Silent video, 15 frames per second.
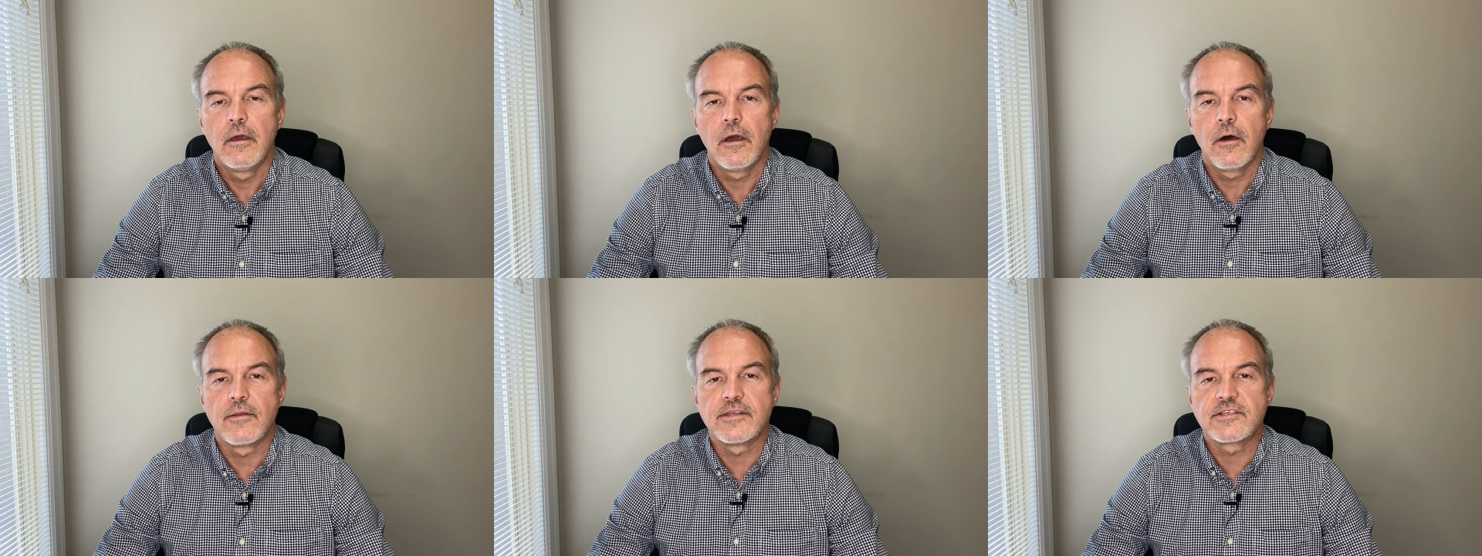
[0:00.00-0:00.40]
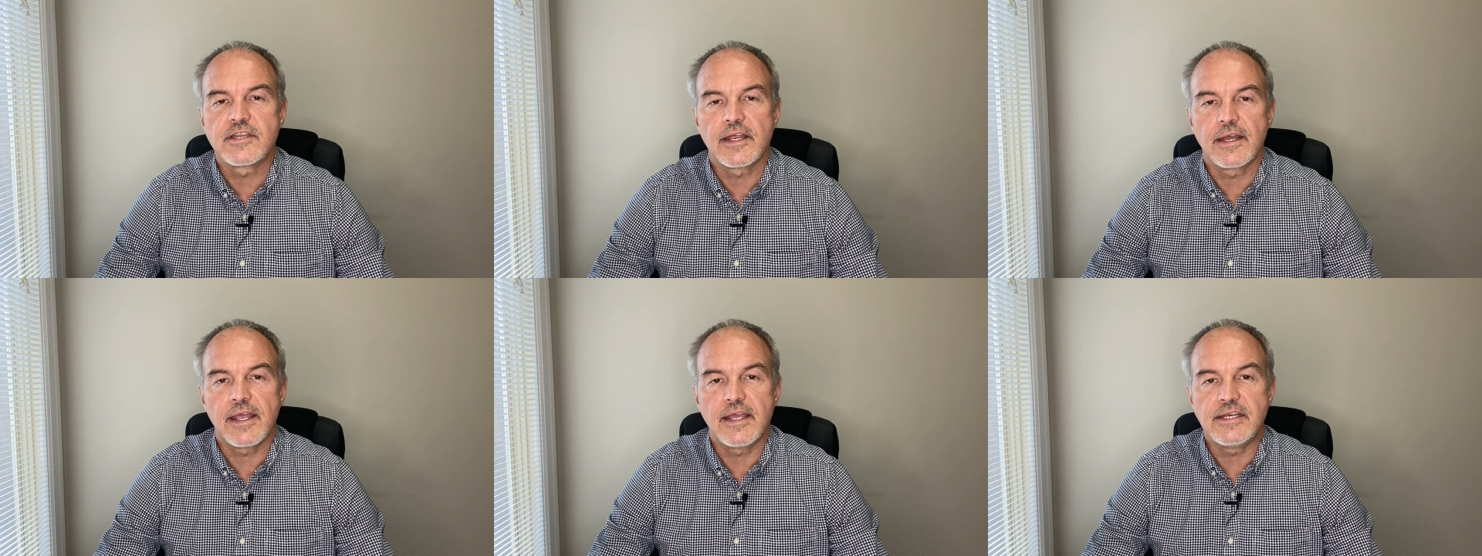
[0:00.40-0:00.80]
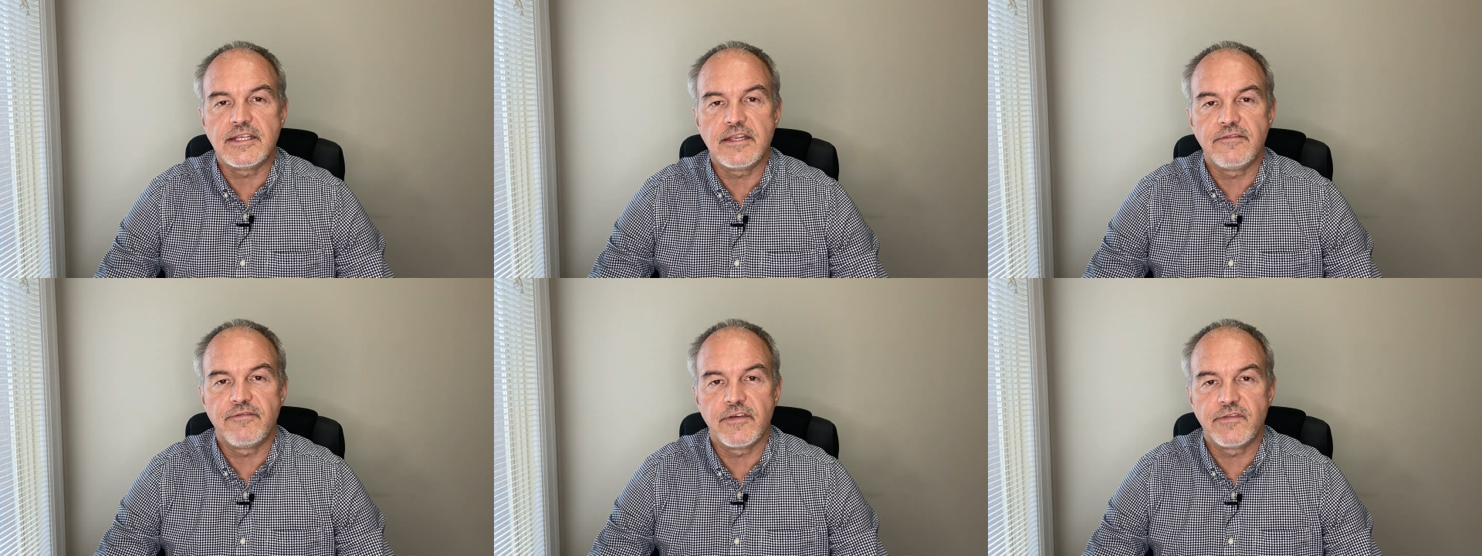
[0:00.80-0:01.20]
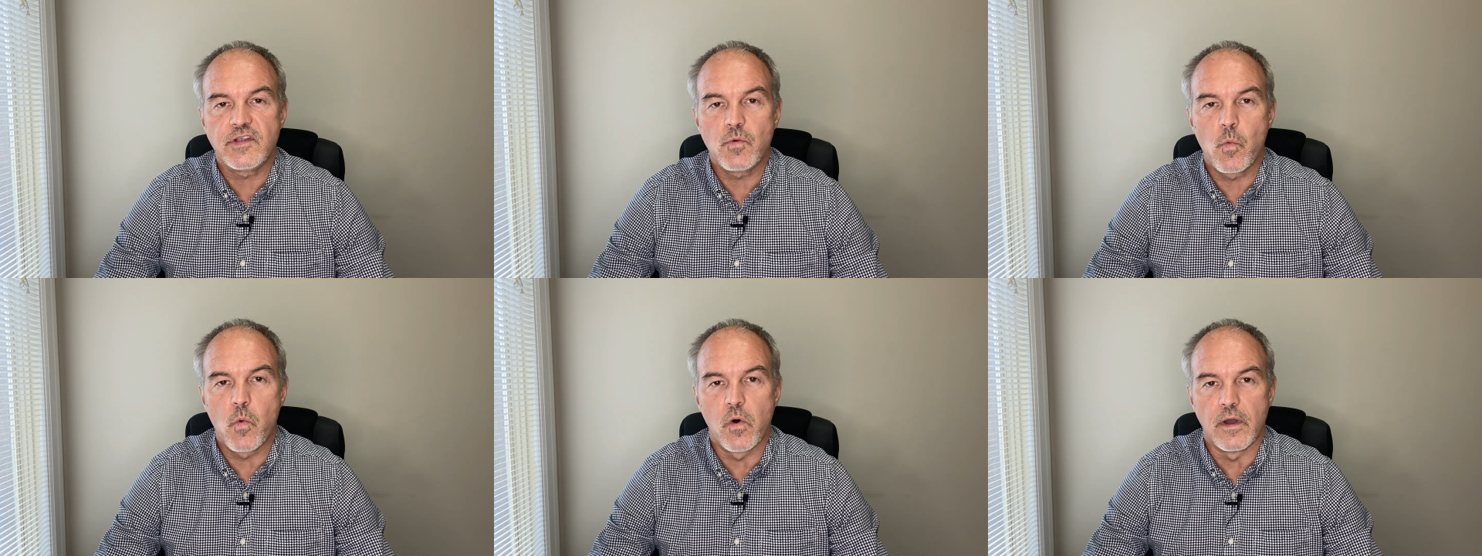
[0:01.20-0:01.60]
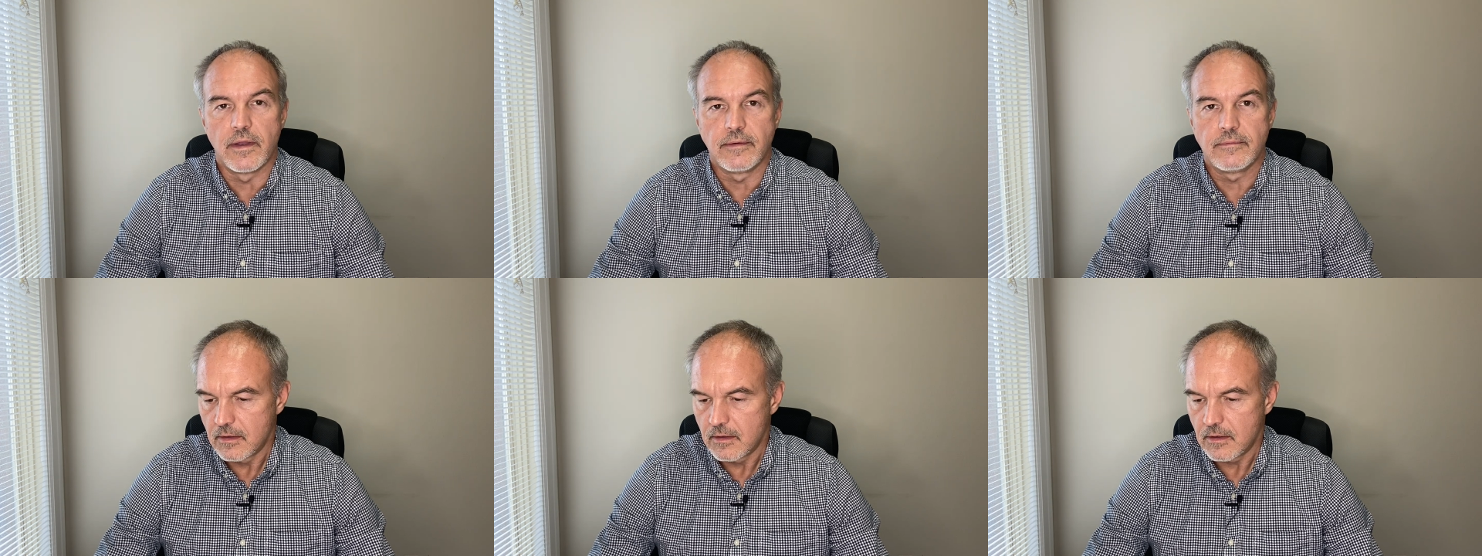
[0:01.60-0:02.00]
On this day in 1851,
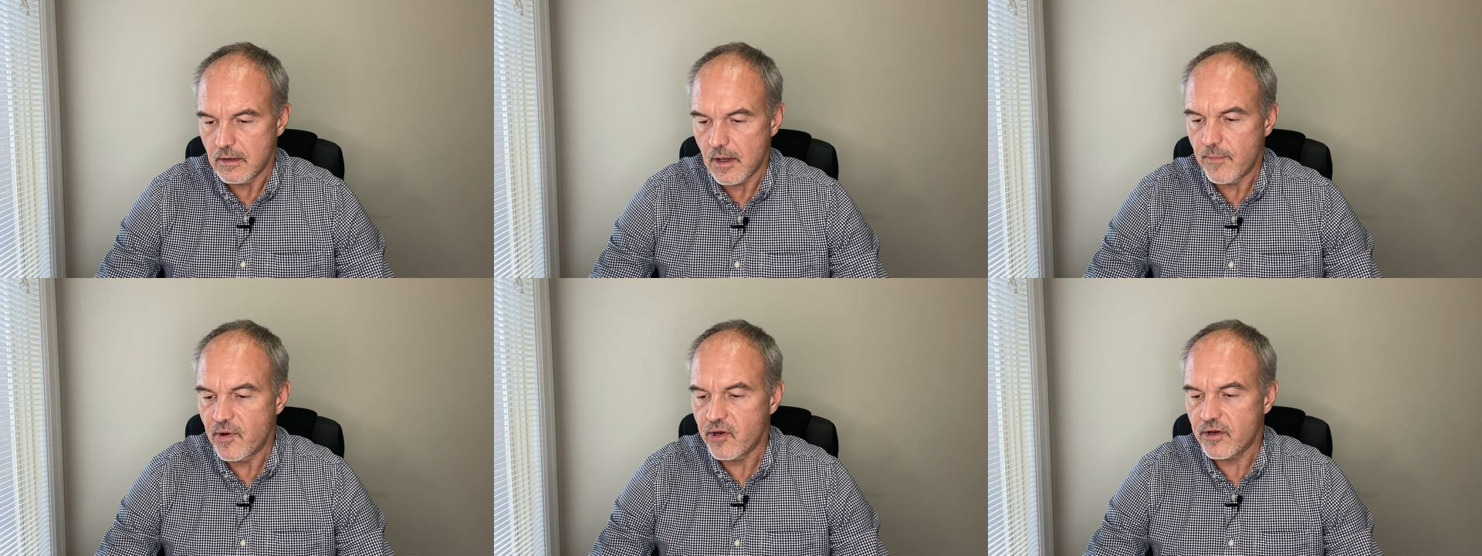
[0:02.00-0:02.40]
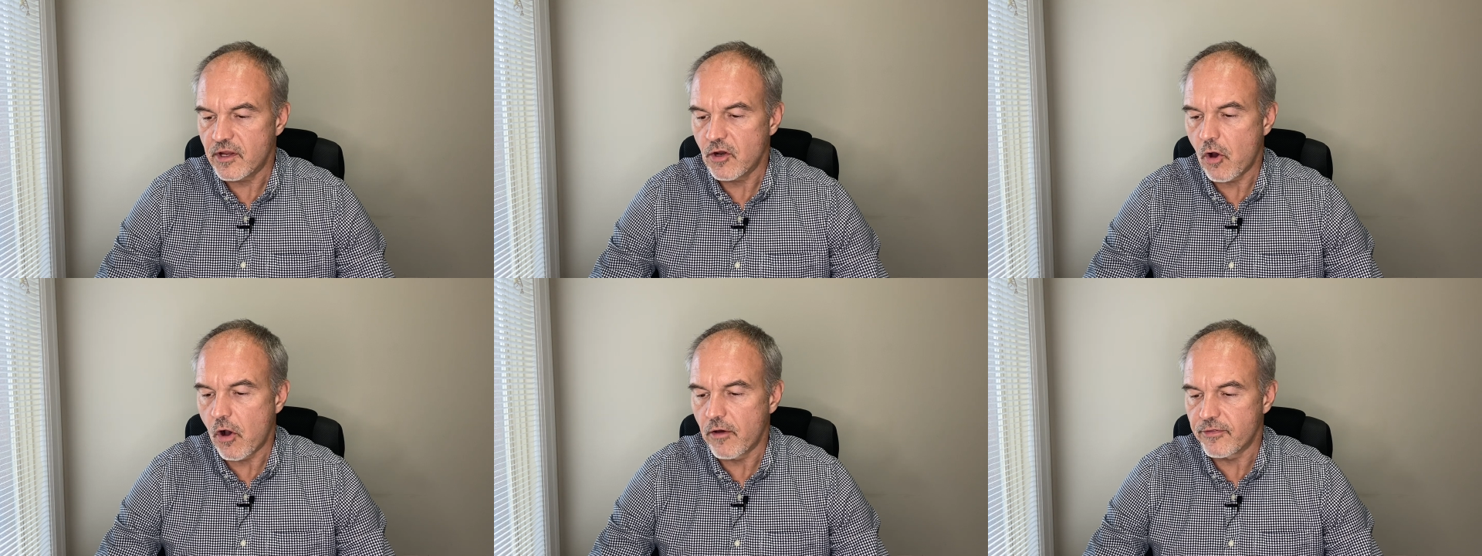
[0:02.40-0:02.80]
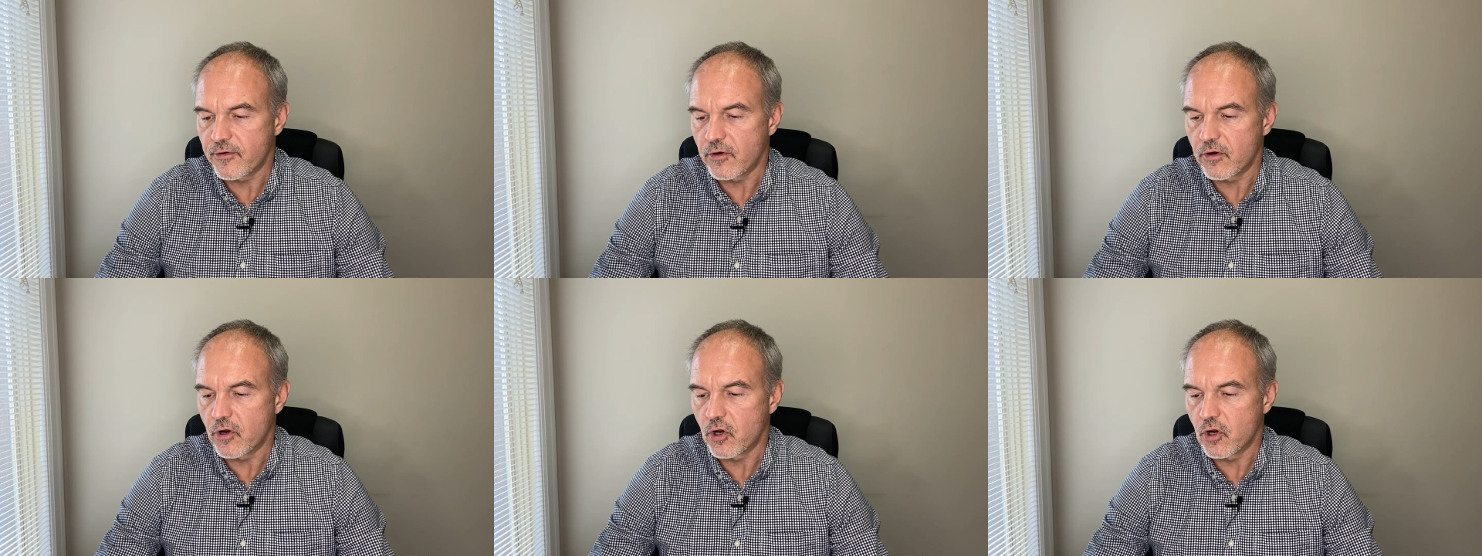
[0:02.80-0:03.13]
American author